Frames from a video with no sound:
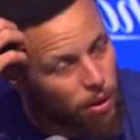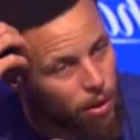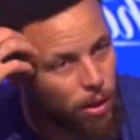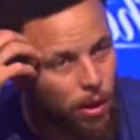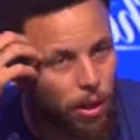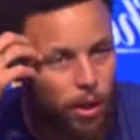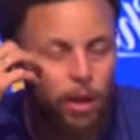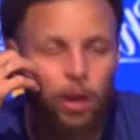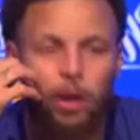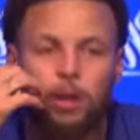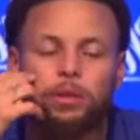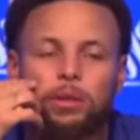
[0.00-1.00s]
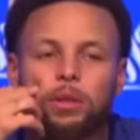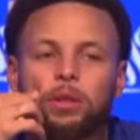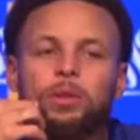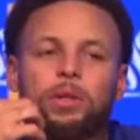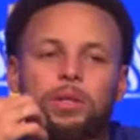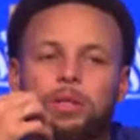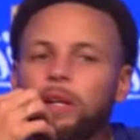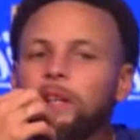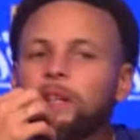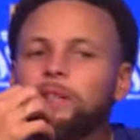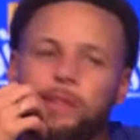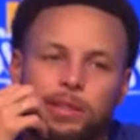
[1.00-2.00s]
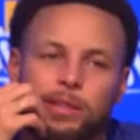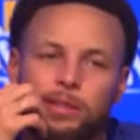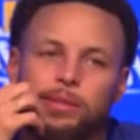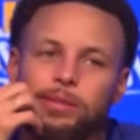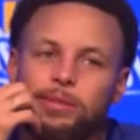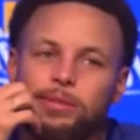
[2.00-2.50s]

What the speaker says: That's a good question, actually, because